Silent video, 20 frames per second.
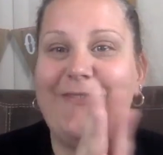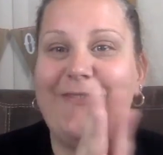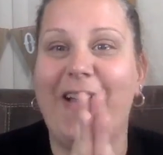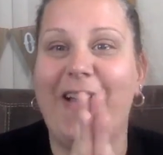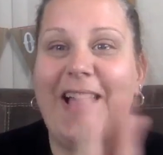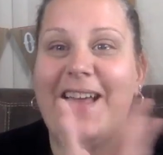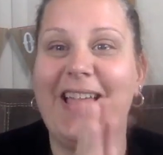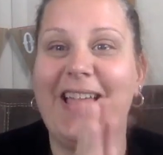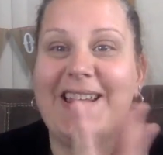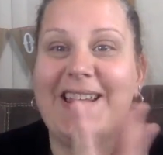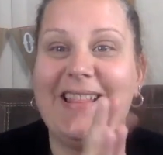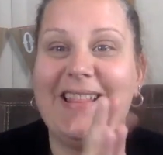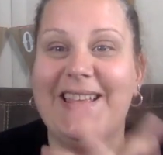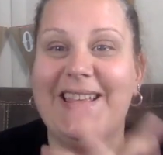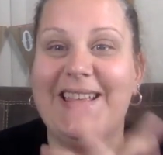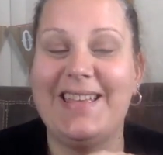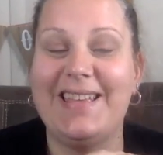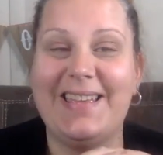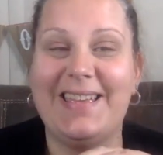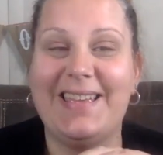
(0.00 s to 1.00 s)

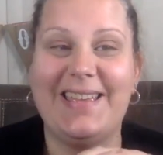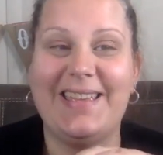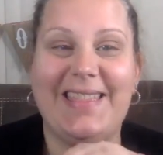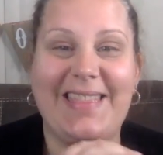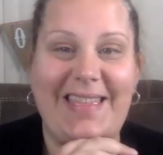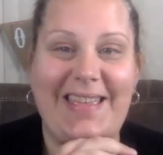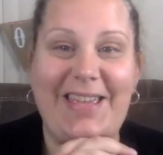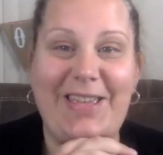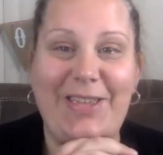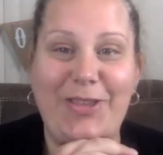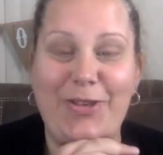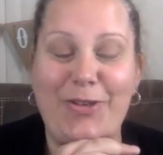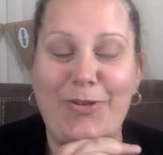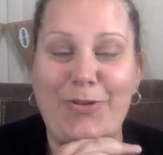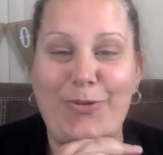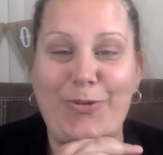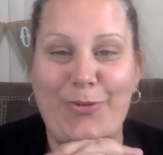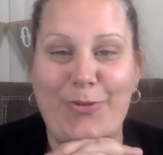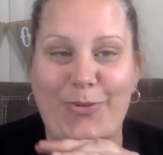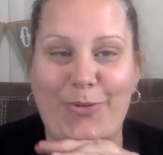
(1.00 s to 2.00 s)
Finally, thank
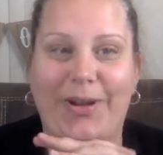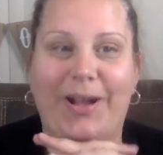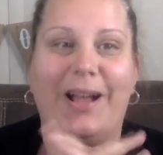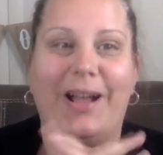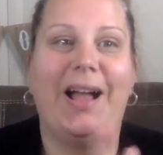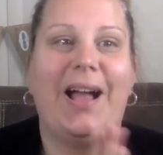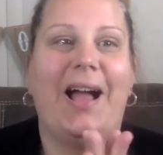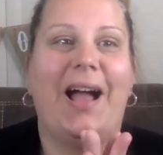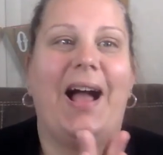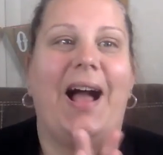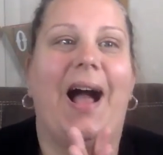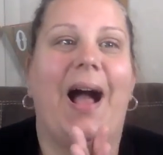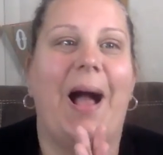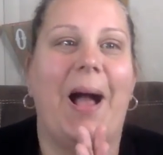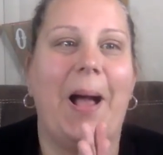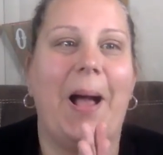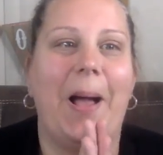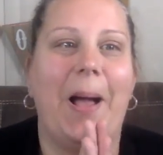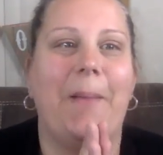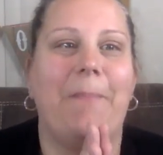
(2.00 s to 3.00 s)
you.
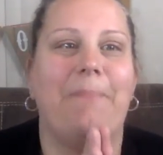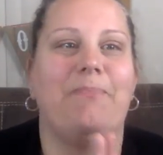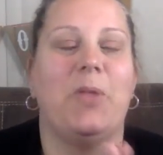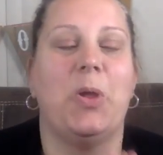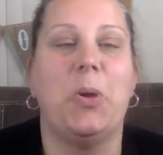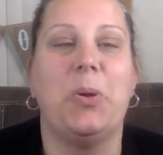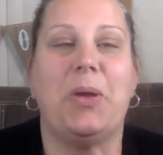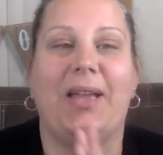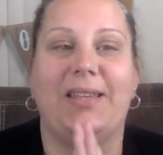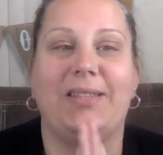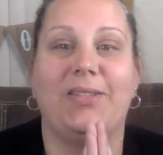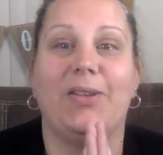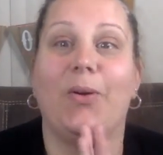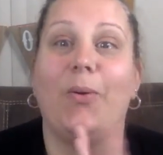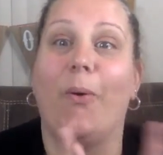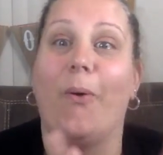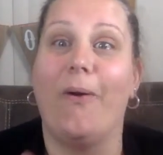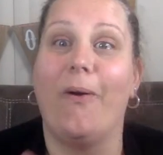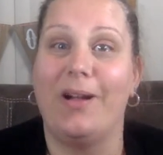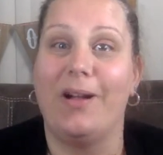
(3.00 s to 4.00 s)
Okay,
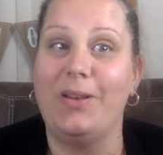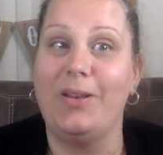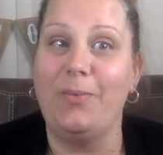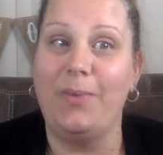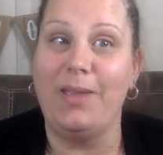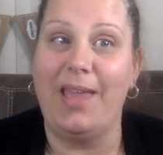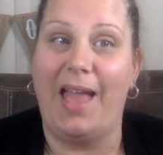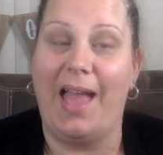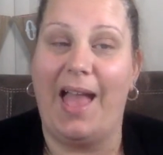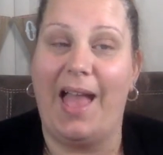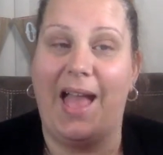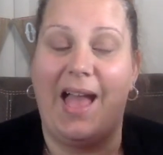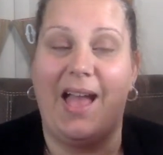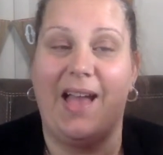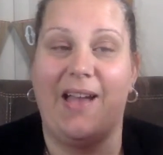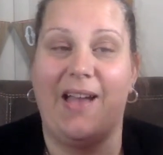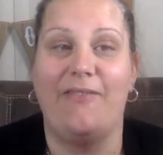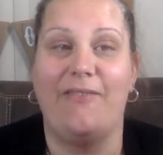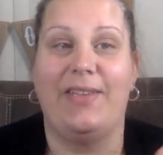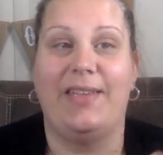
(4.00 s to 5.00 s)
so on we
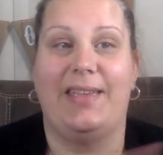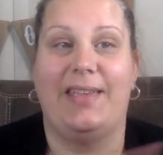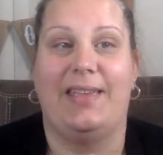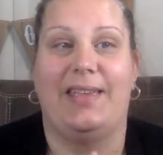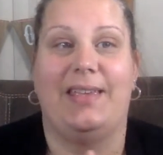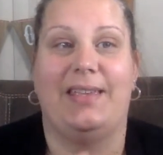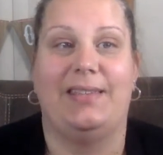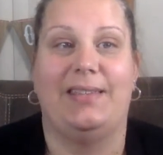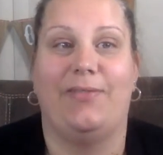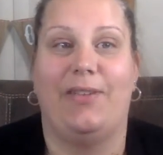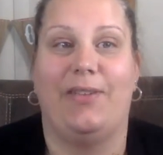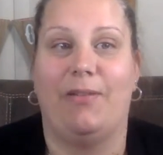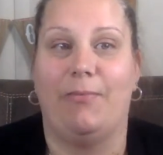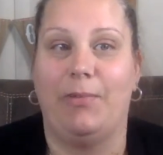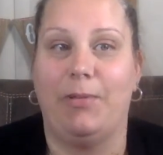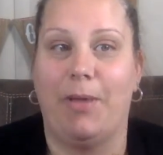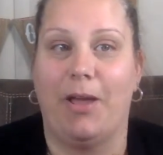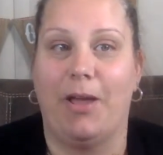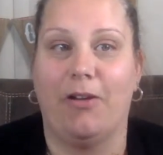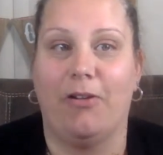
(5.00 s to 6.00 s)
have is
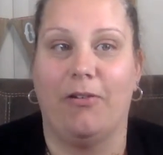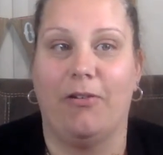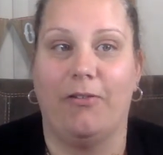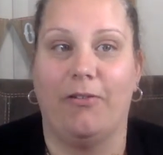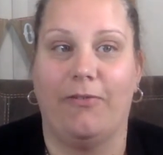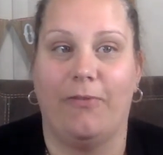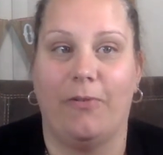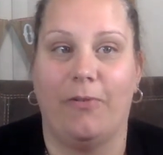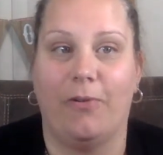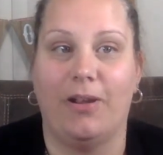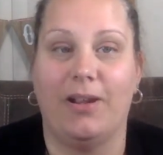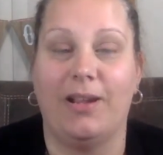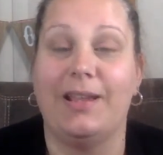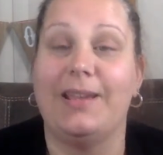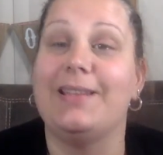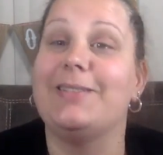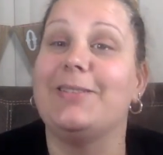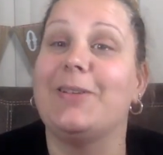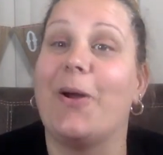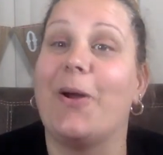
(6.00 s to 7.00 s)
Family Backer 4
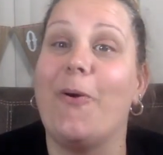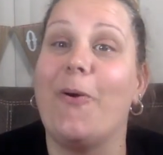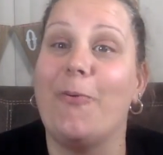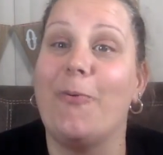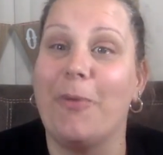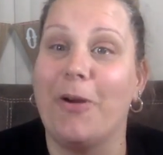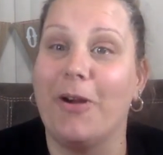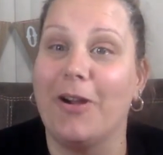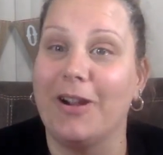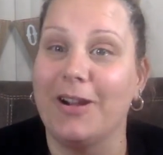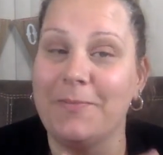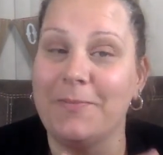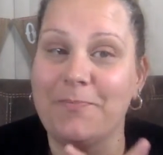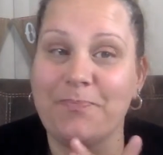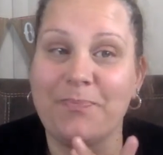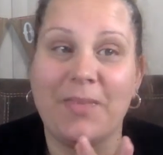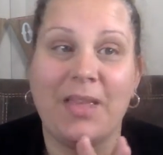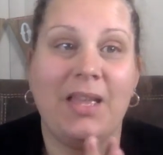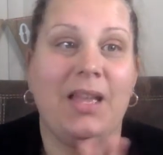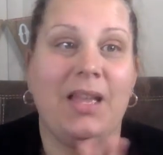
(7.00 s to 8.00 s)
is Omar.
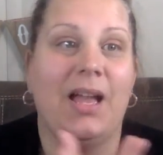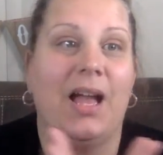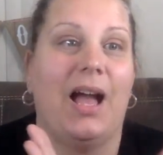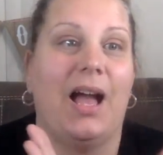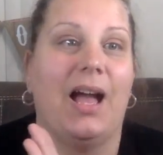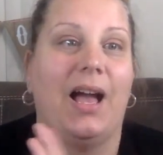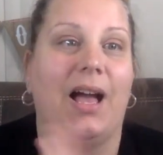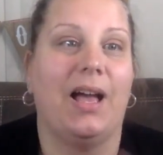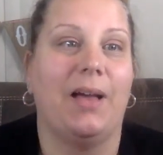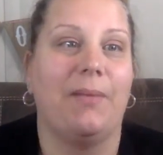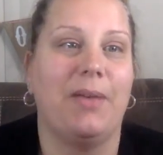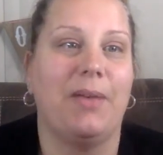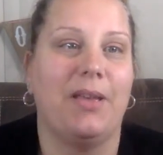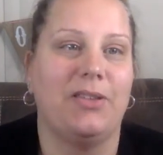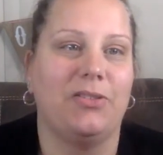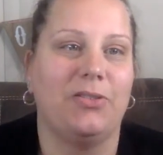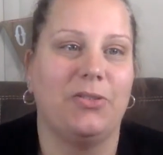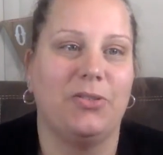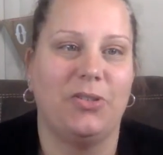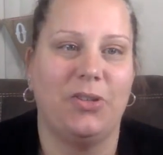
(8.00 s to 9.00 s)

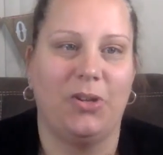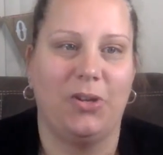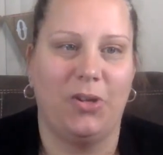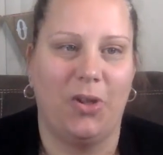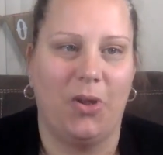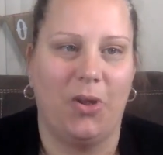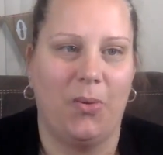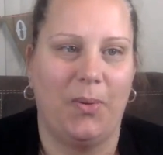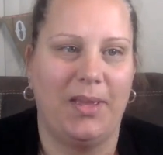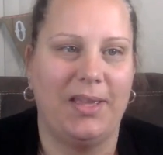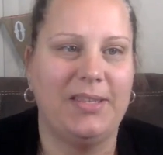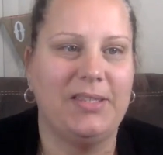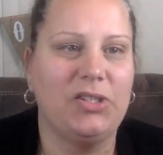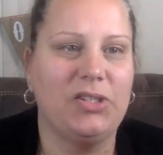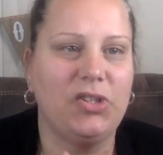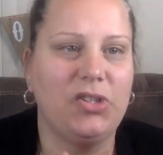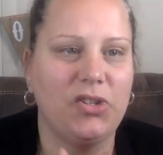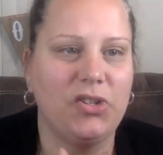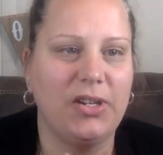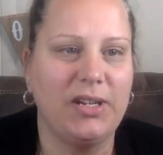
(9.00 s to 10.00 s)
Master Studio is
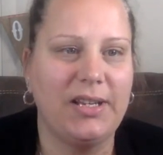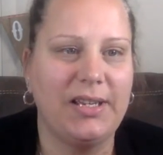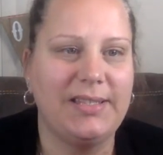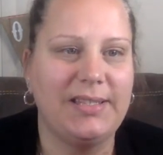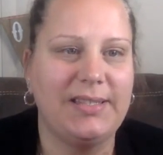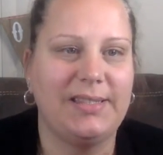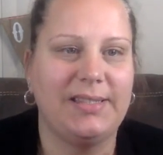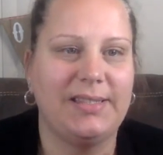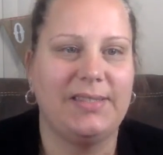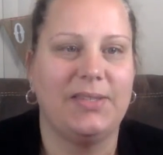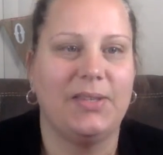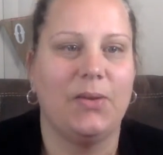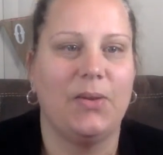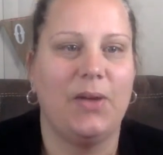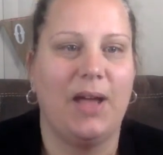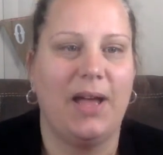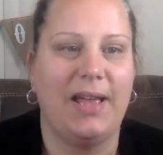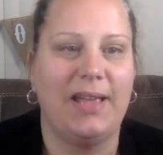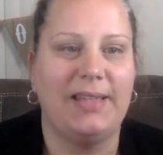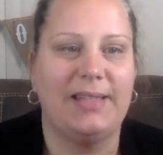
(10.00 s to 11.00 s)
Chris. So,
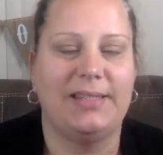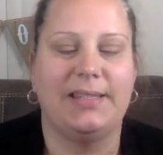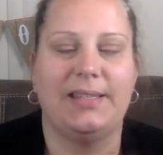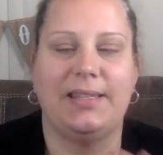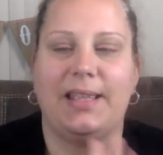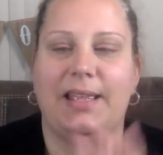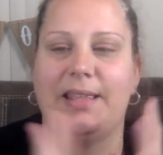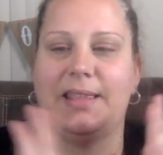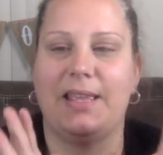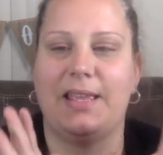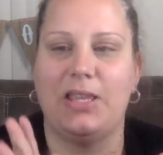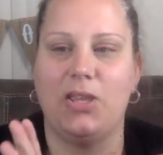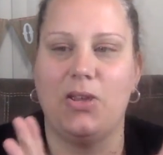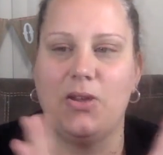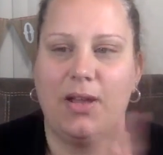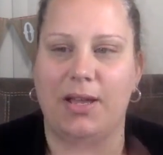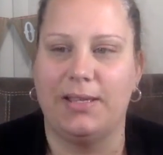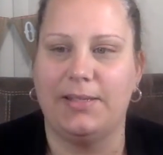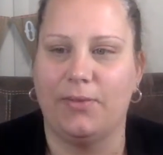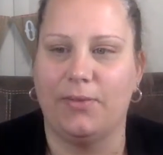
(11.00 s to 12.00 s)
guys, thank
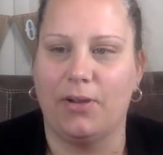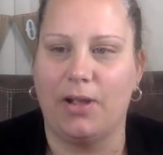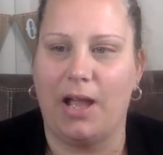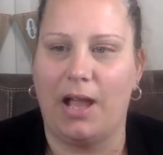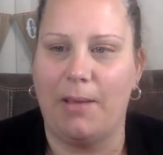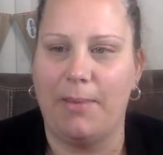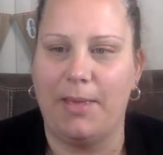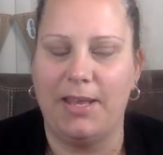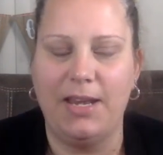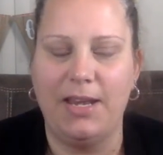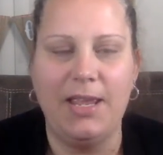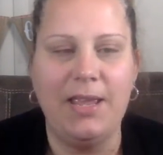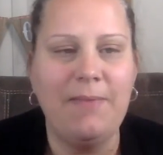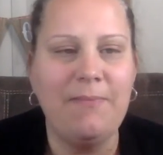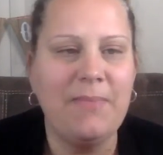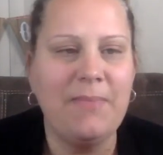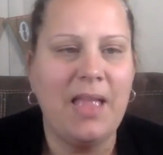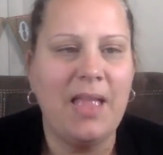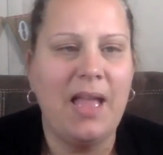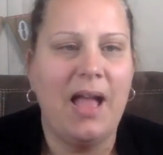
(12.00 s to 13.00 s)
you guys for commenting.
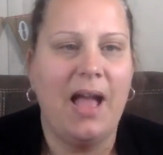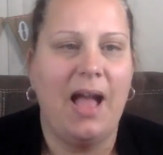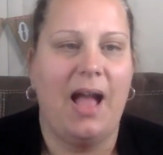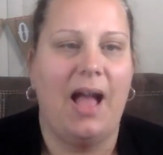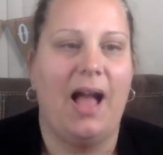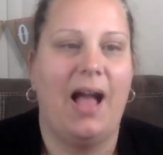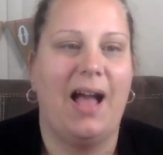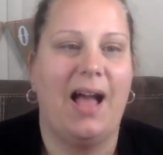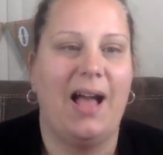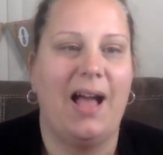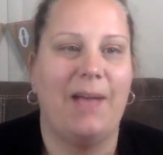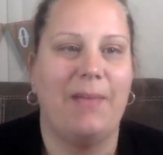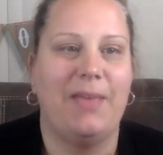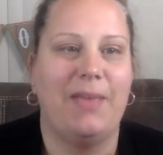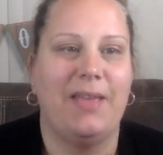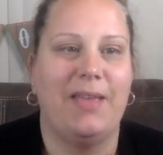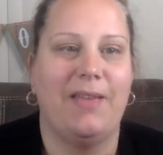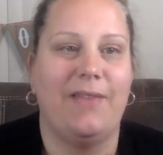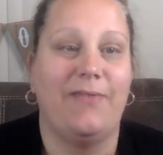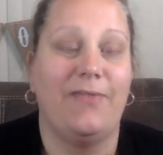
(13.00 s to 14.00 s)

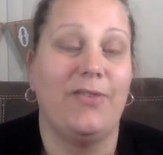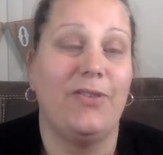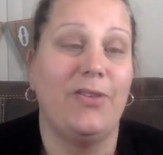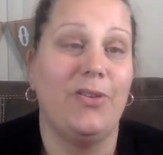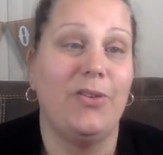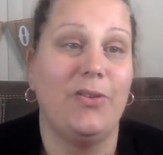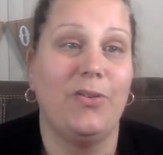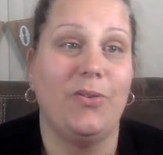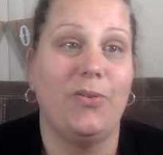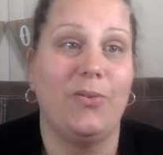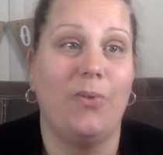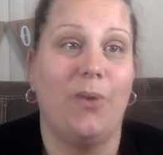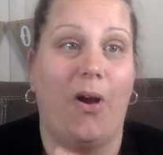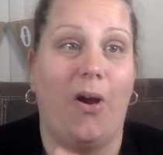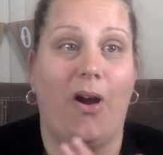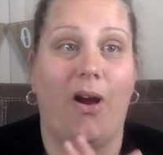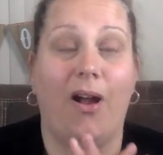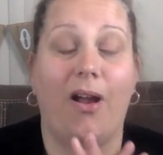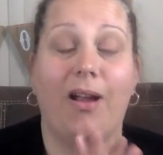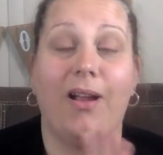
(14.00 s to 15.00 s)
If you
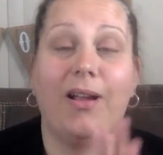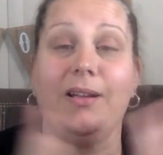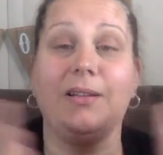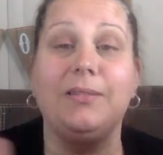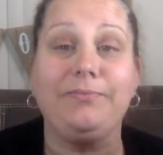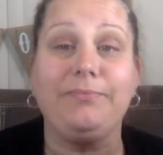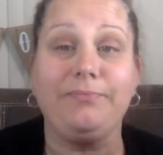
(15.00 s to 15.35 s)
are